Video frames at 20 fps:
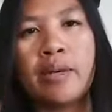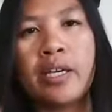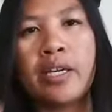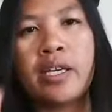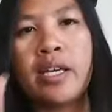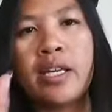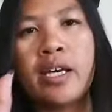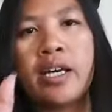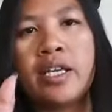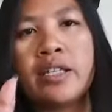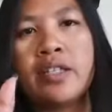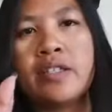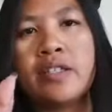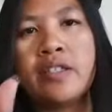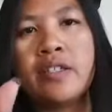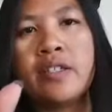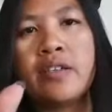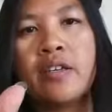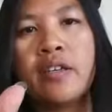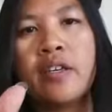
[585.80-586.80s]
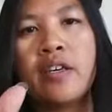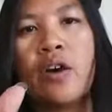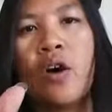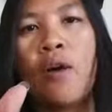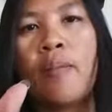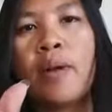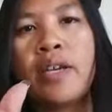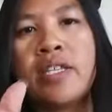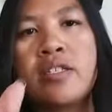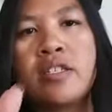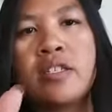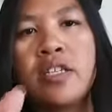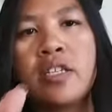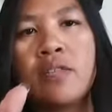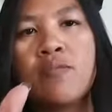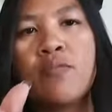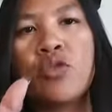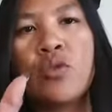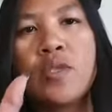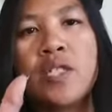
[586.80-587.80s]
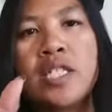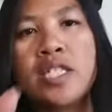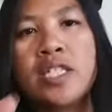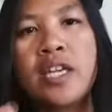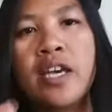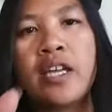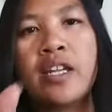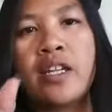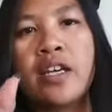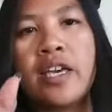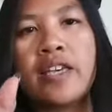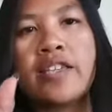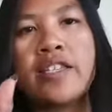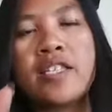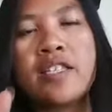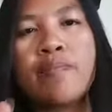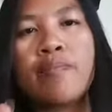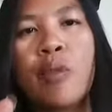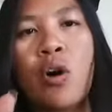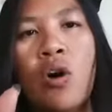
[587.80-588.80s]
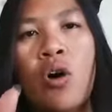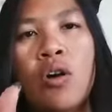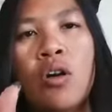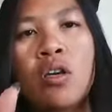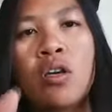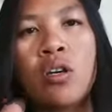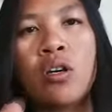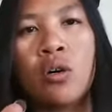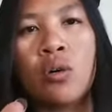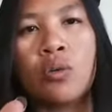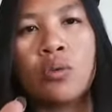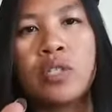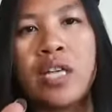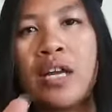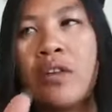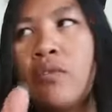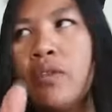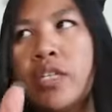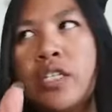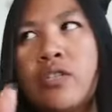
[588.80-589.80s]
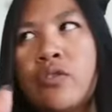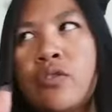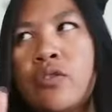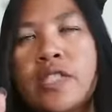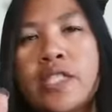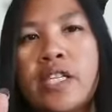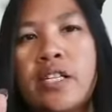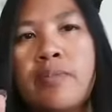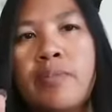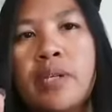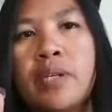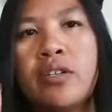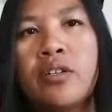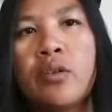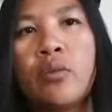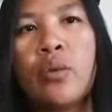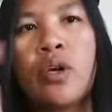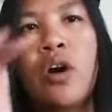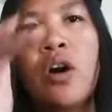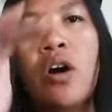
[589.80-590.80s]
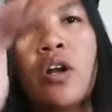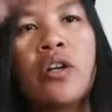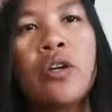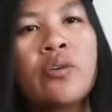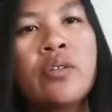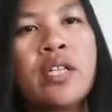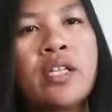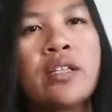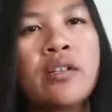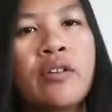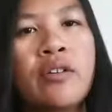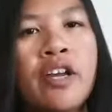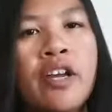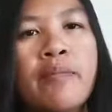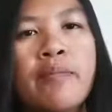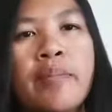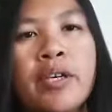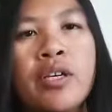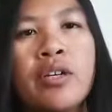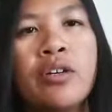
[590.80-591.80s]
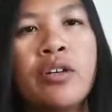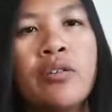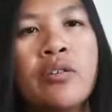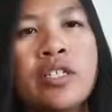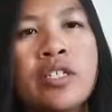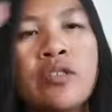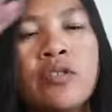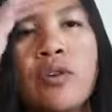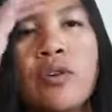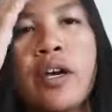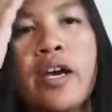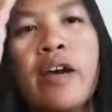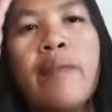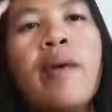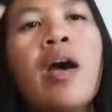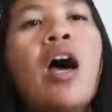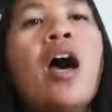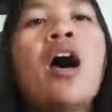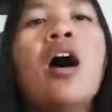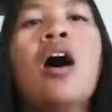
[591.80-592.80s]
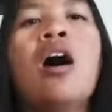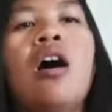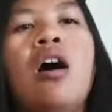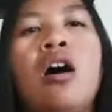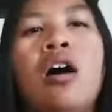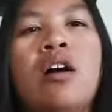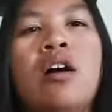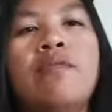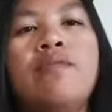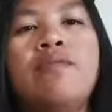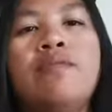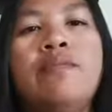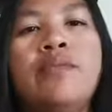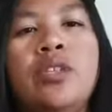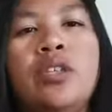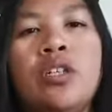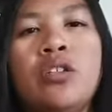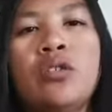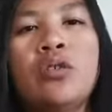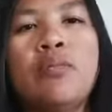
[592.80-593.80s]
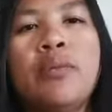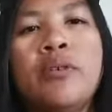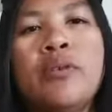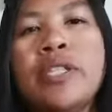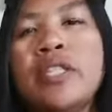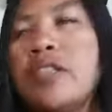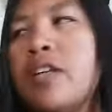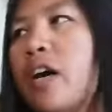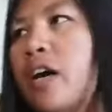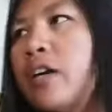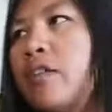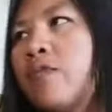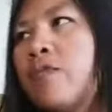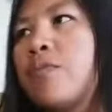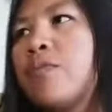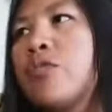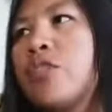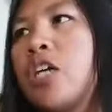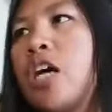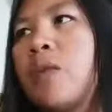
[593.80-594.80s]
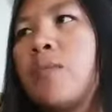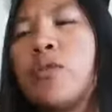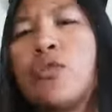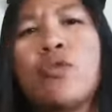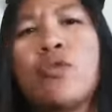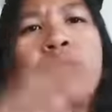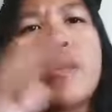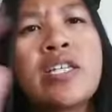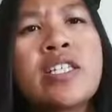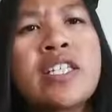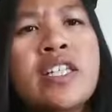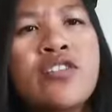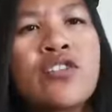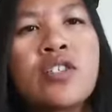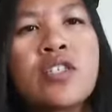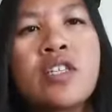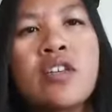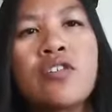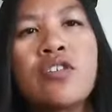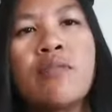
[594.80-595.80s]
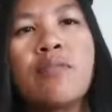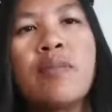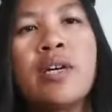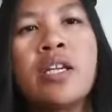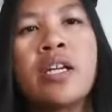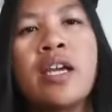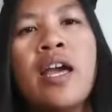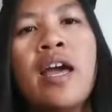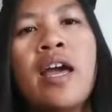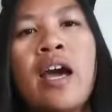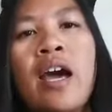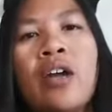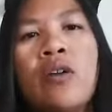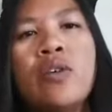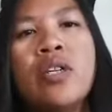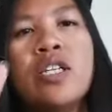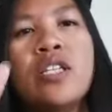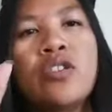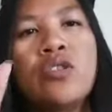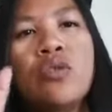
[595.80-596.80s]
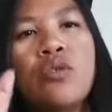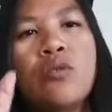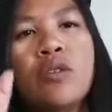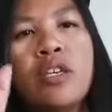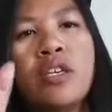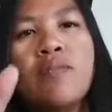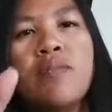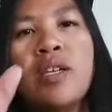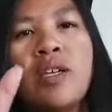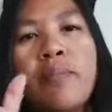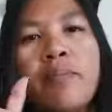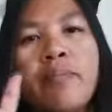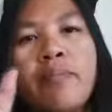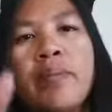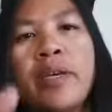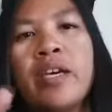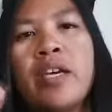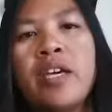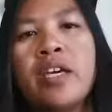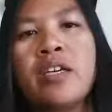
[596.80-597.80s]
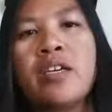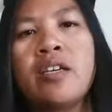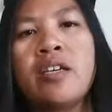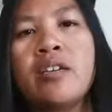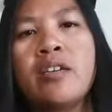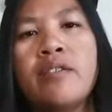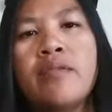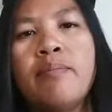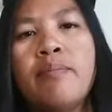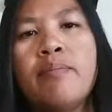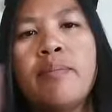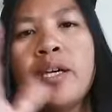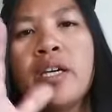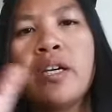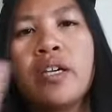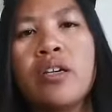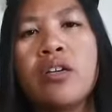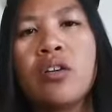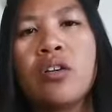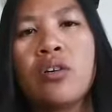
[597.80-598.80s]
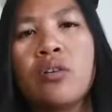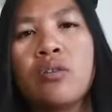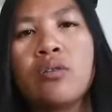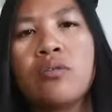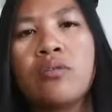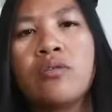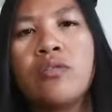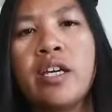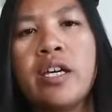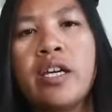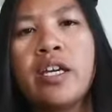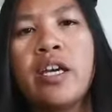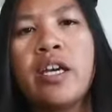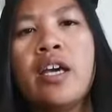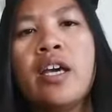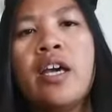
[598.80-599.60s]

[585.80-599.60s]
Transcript: clients on my team to set a small goal. I don't need you to set a big goal. We all know that the grand big goal is to have, to be retired from job or to make such a money. I don't need you to give me a big goal, right?